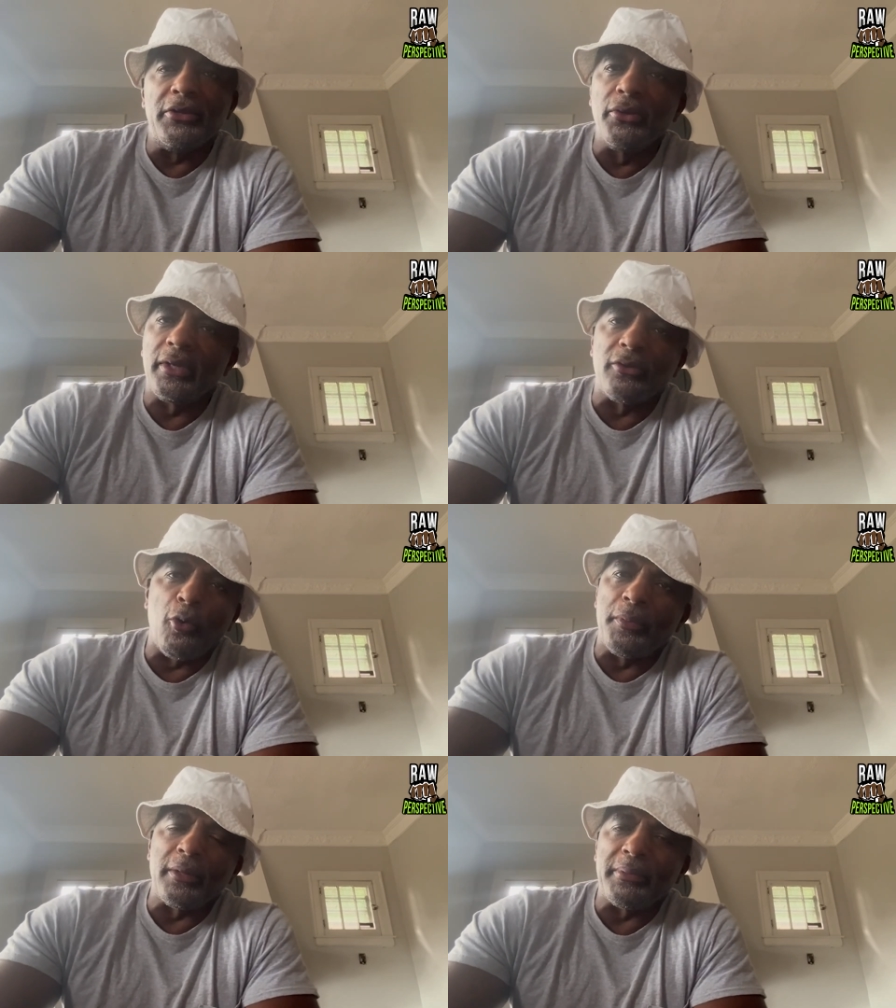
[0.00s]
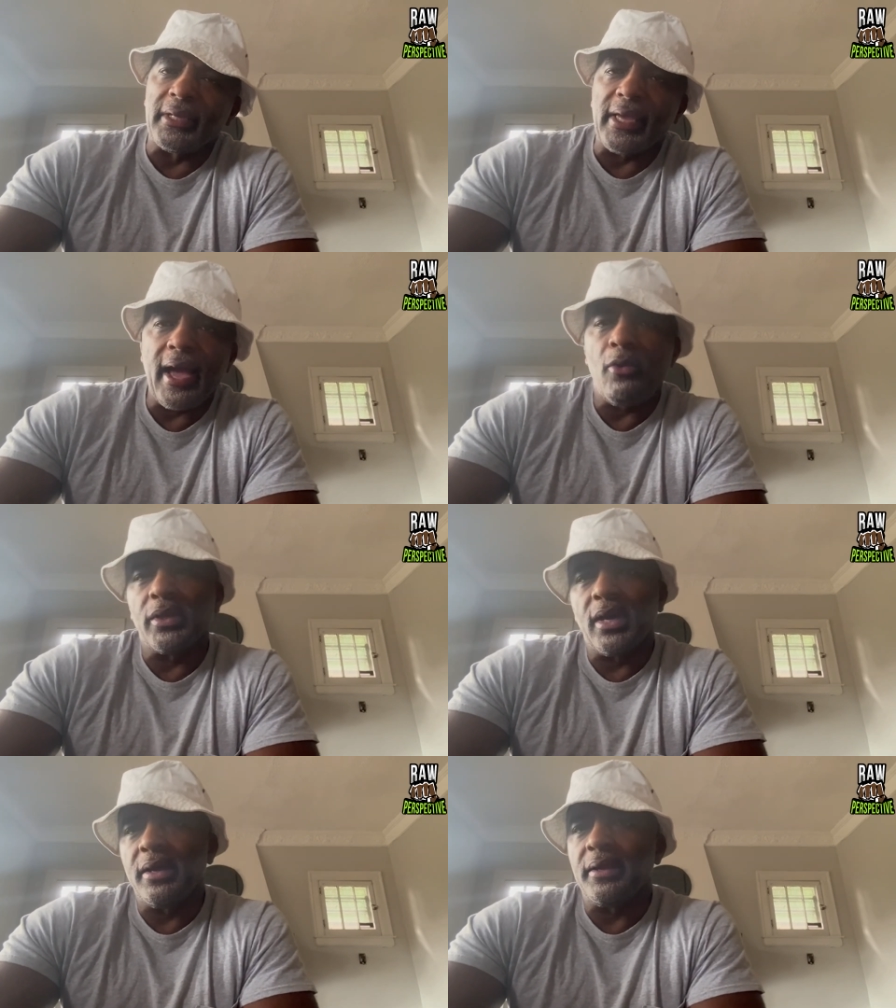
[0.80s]
You can open up an account
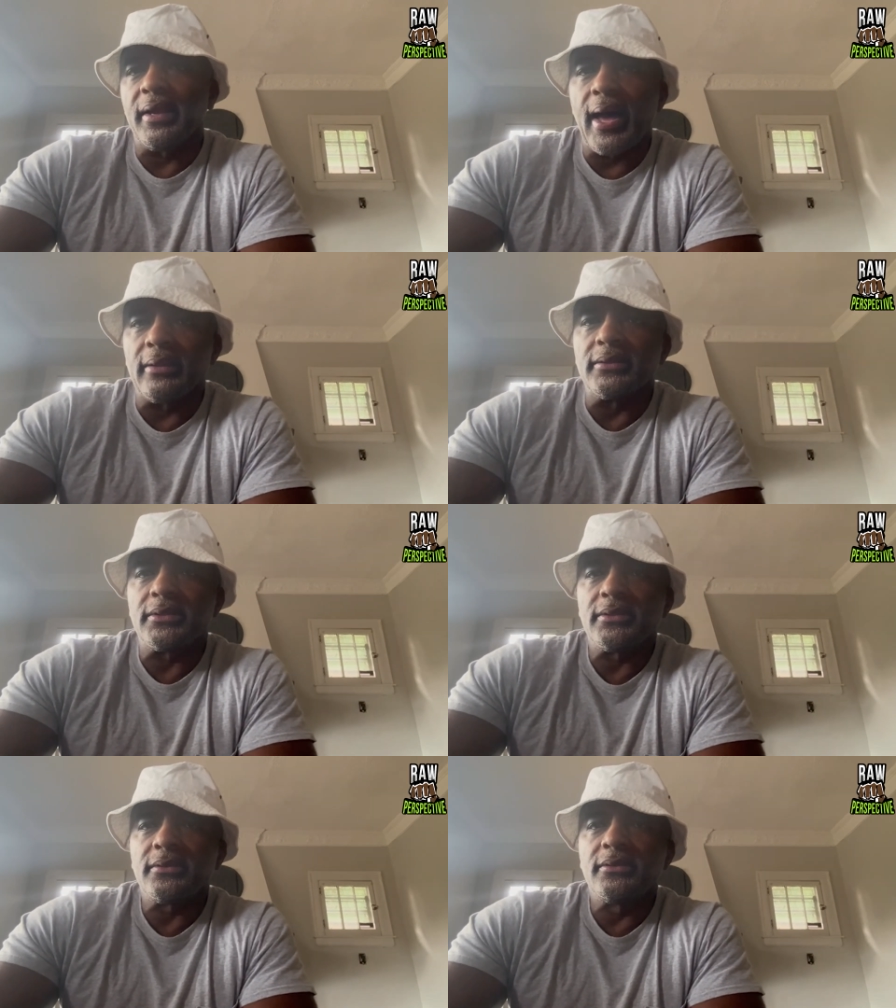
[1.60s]
with a hundred dollars.